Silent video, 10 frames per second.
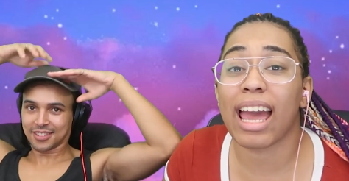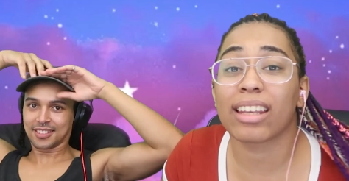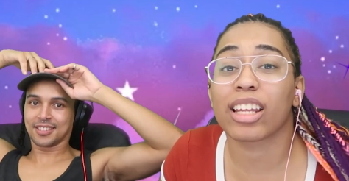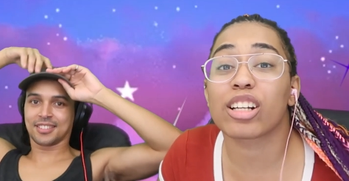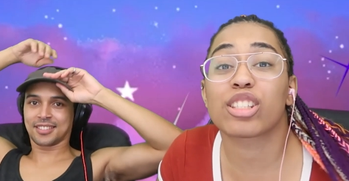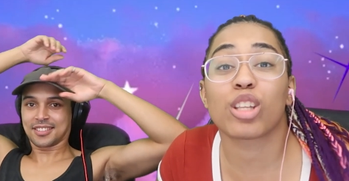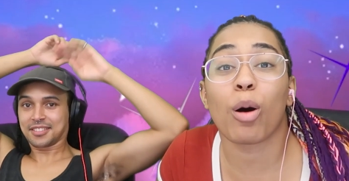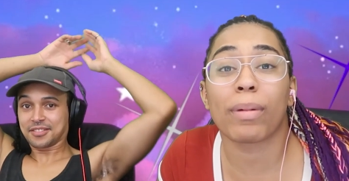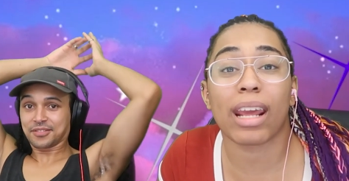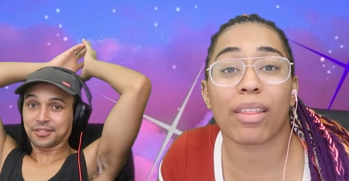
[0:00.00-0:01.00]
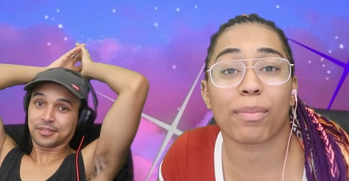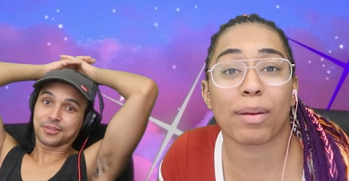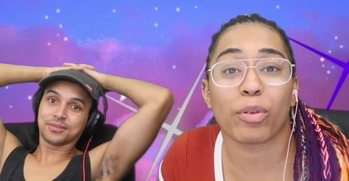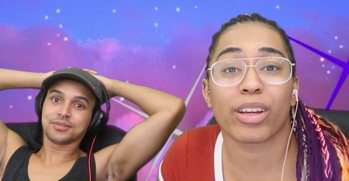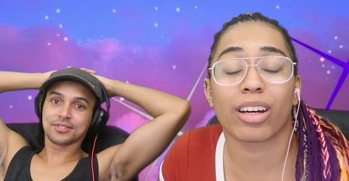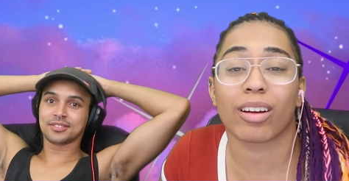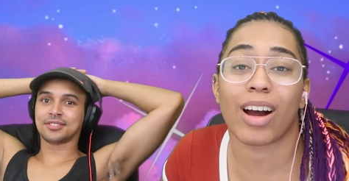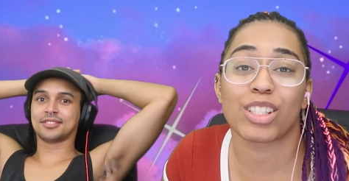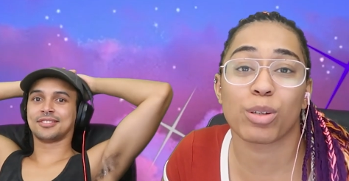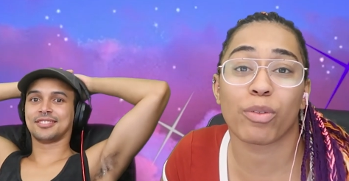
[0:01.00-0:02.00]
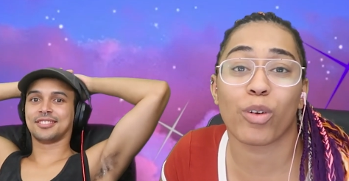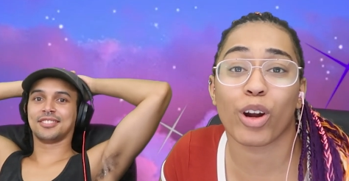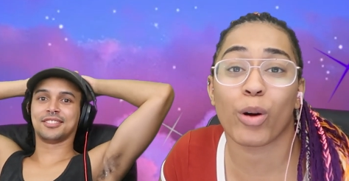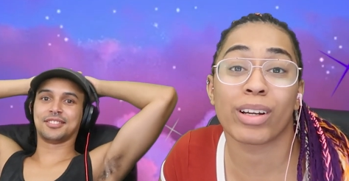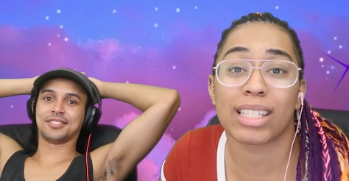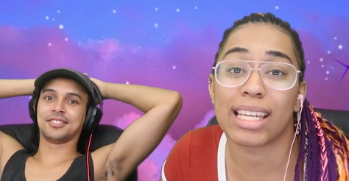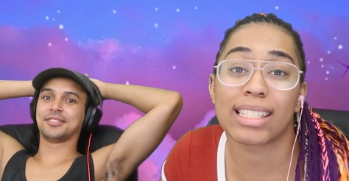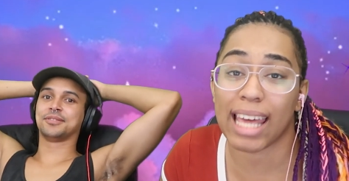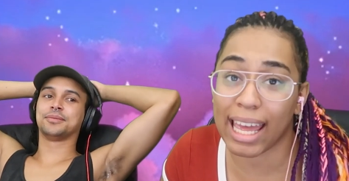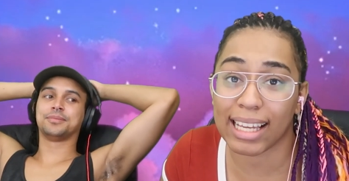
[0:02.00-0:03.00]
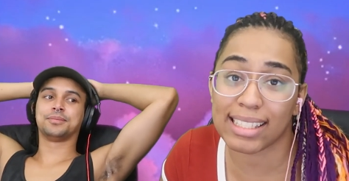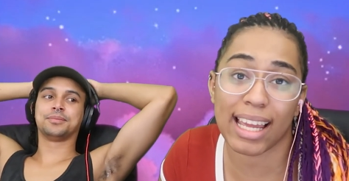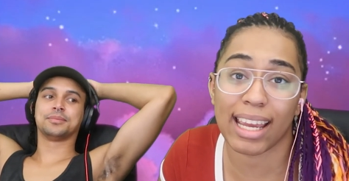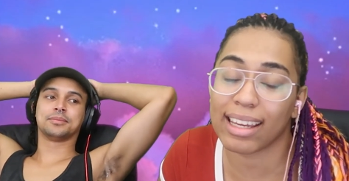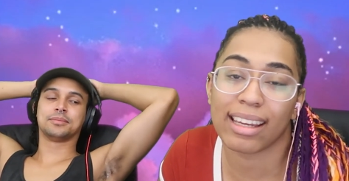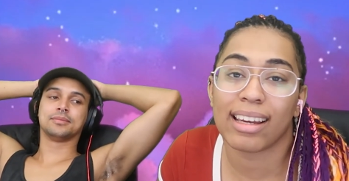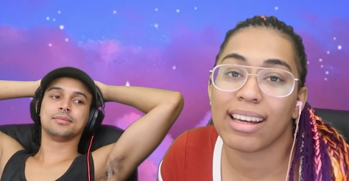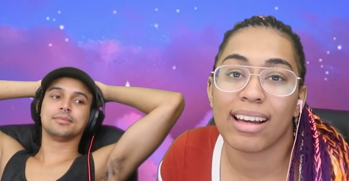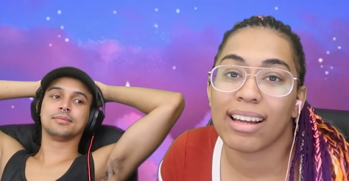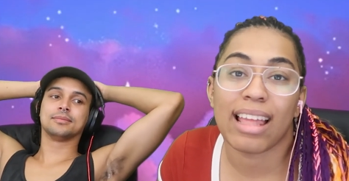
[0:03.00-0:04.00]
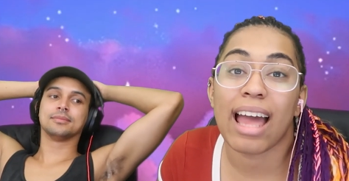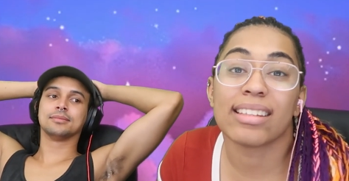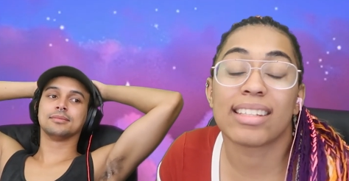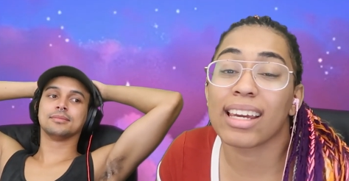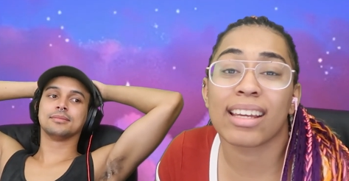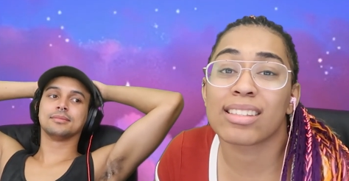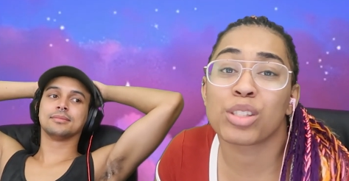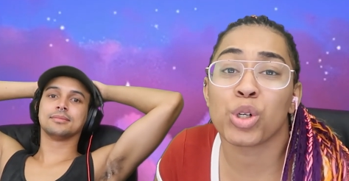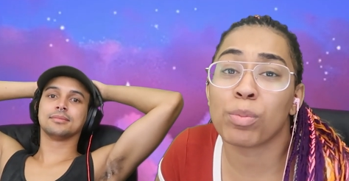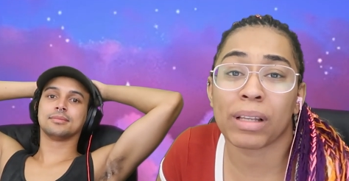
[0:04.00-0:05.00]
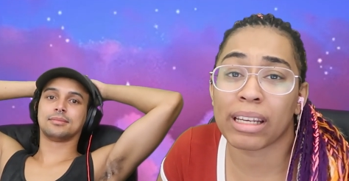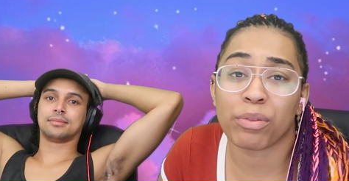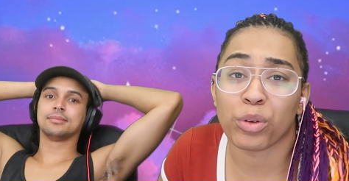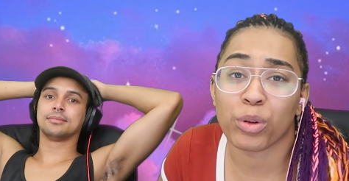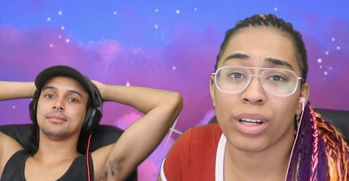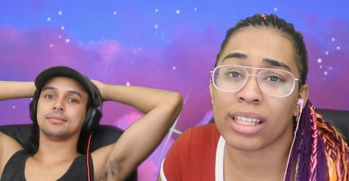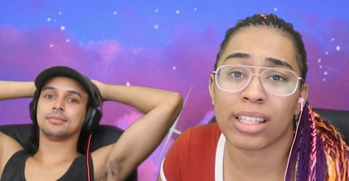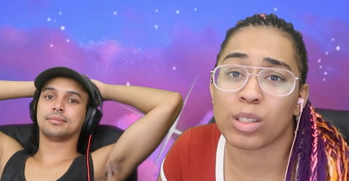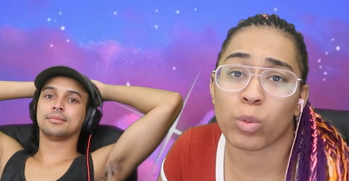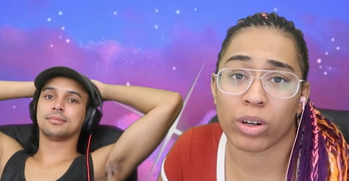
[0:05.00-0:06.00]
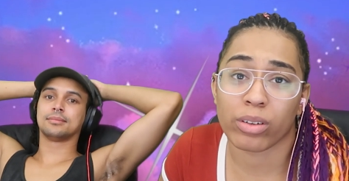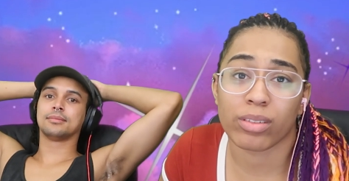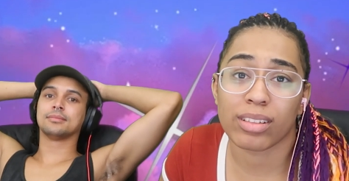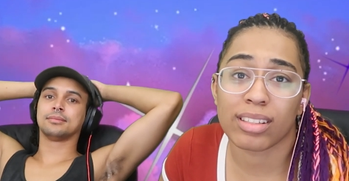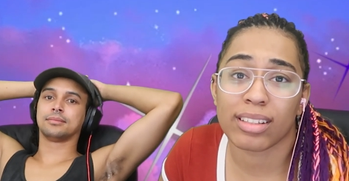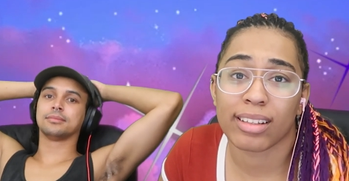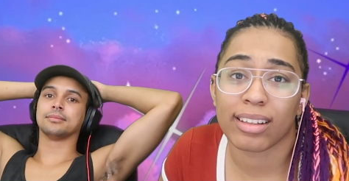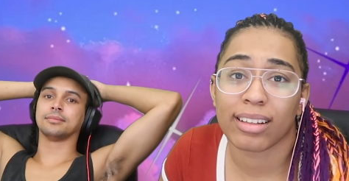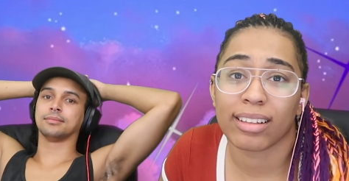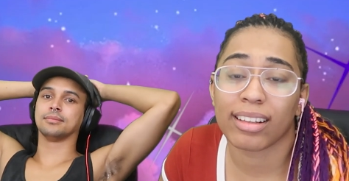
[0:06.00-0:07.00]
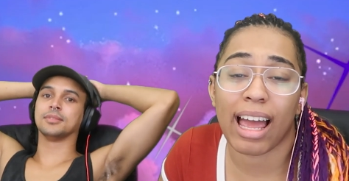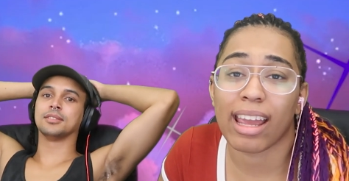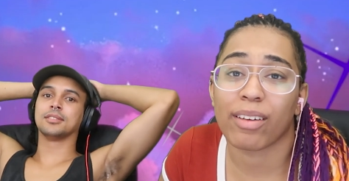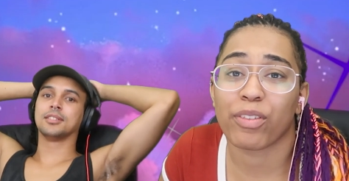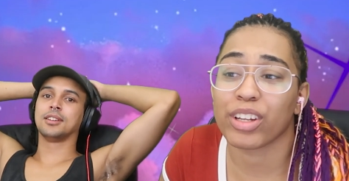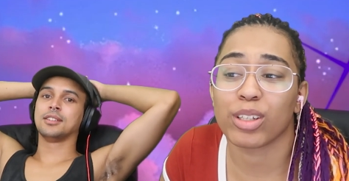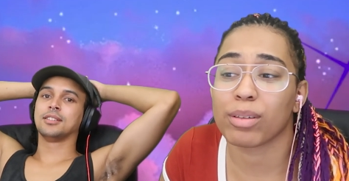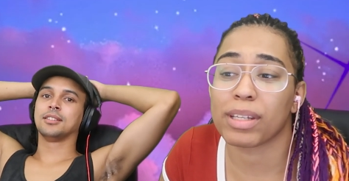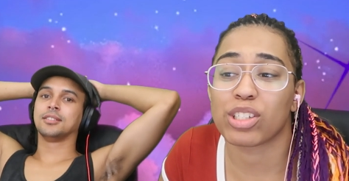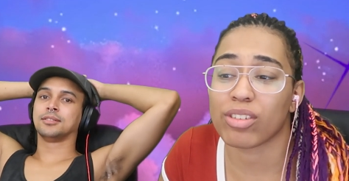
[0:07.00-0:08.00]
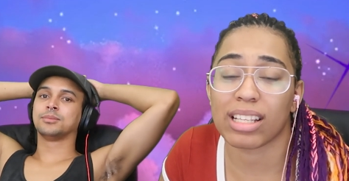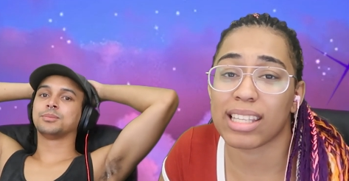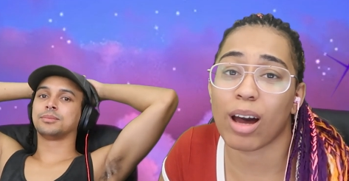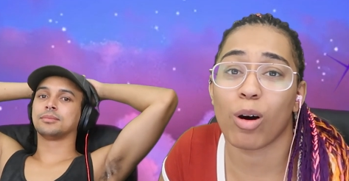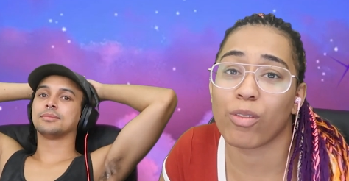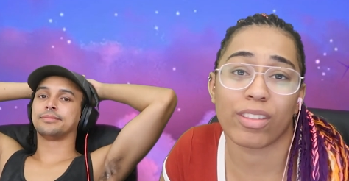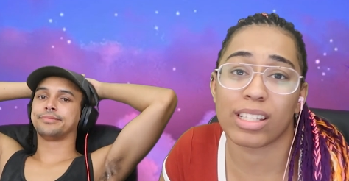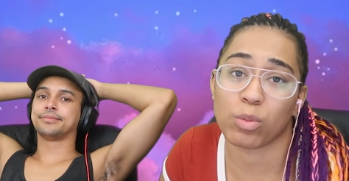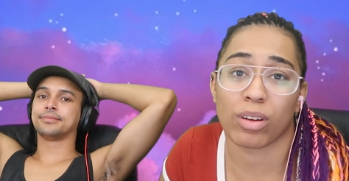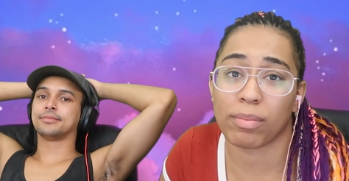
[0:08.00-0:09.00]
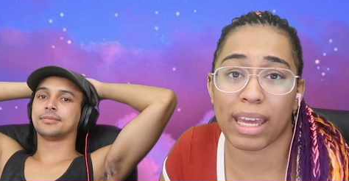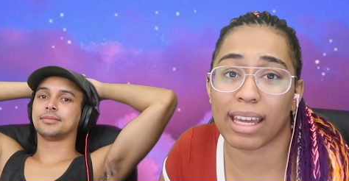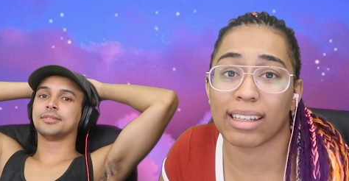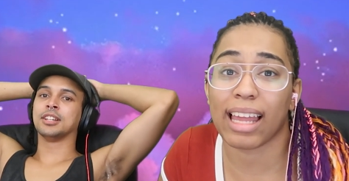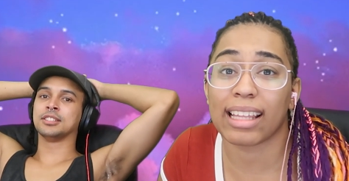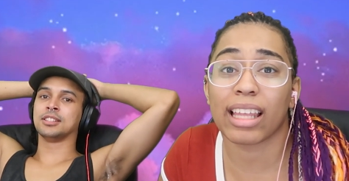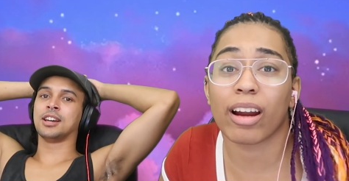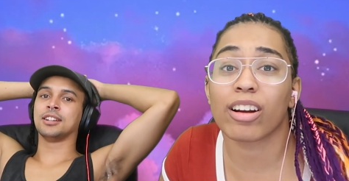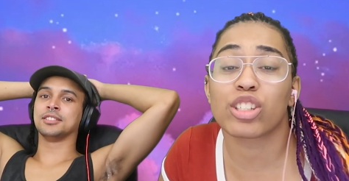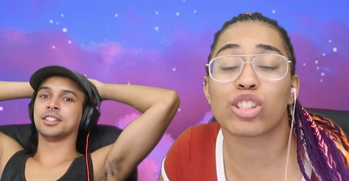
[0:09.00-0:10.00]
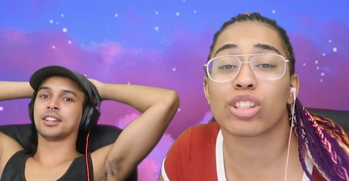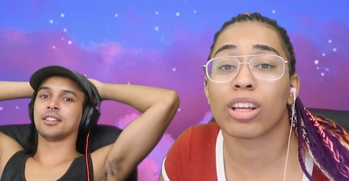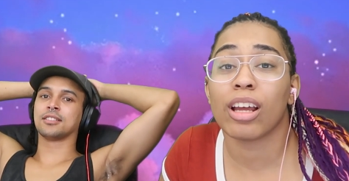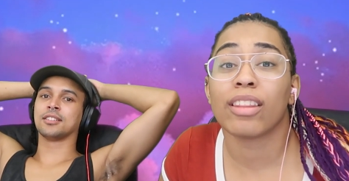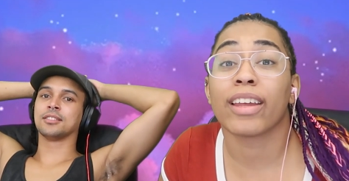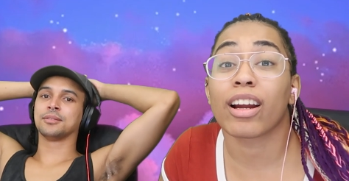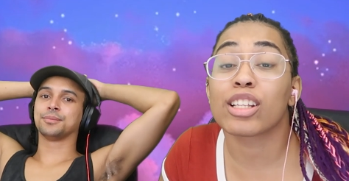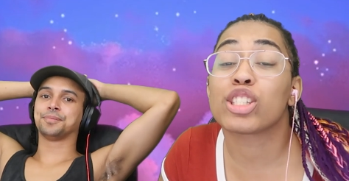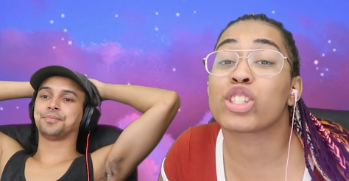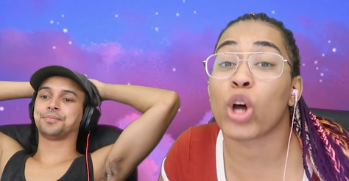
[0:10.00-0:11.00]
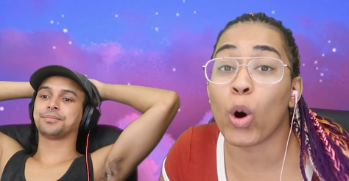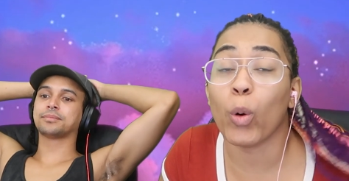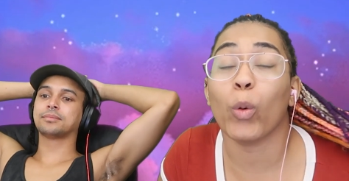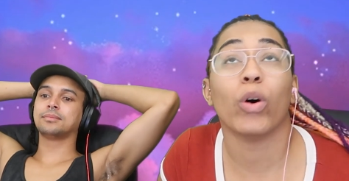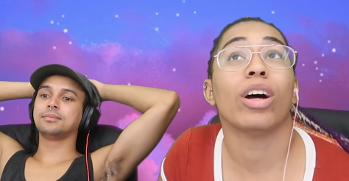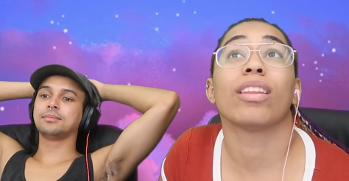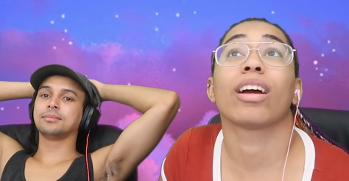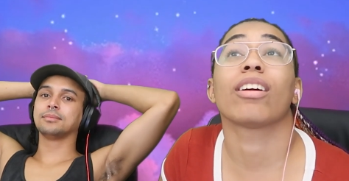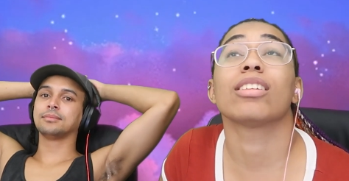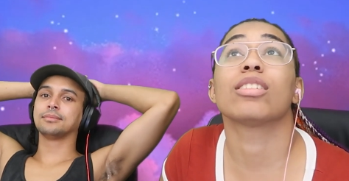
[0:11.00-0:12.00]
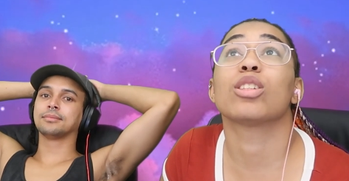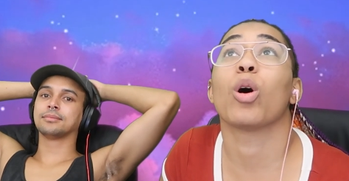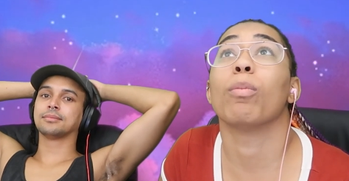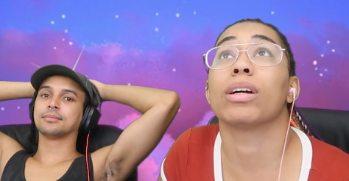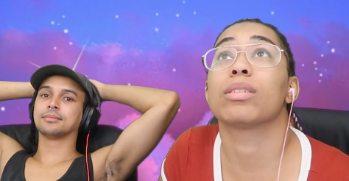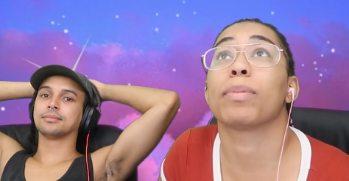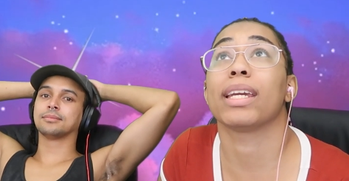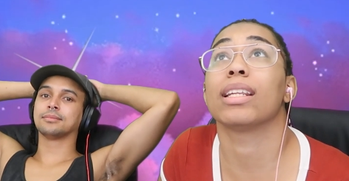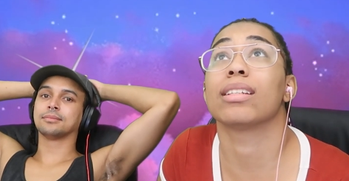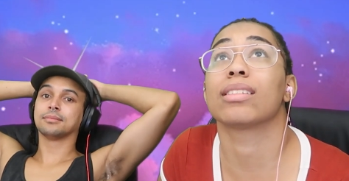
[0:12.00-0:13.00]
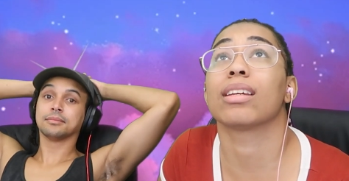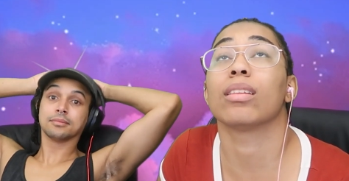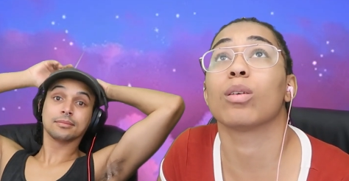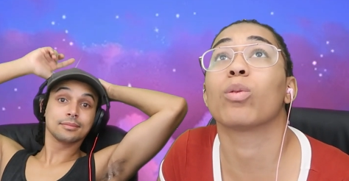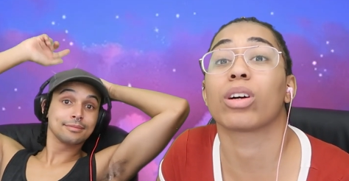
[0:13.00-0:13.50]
Speaker 1: and there's so many other people he could have gone to before going to his ex. Like, and dick is too plentiful in this world Mm-hmm. like for you to be stressed out over this one man like there's there. there's so there is so much penis in the